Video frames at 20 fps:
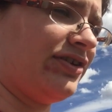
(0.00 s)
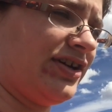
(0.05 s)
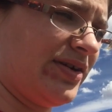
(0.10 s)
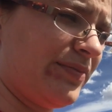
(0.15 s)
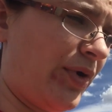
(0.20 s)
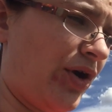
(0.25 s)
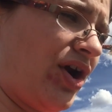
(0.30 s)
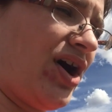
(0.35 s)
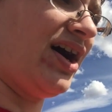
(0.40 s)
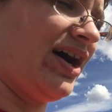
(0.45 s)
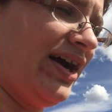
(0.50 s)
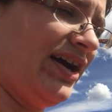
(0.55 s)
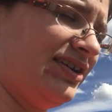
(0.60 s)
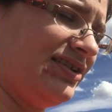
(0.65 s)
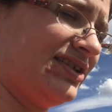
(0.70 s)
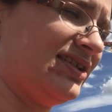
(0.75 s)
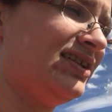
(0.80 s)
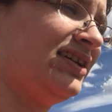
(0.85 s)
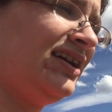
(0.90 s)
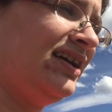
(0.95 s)
or MRI'd
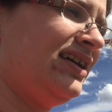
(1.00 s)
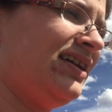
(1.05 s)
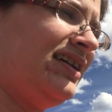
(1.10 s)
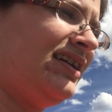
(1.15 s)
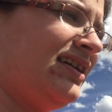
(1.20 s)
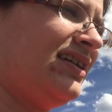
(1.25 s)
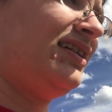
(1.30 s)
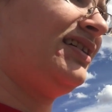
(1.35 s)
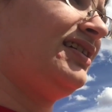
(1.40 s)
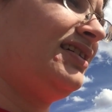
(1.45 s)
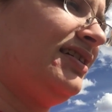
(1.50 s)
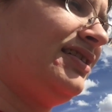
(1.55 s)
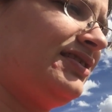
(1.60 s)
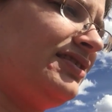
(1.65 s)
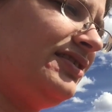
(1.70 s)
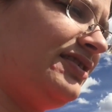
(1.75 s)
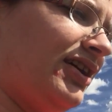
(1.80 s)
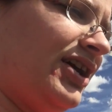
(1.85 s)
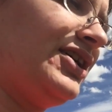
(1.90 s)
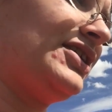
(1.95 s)
or,
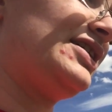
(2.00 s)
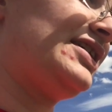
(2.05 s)
you know,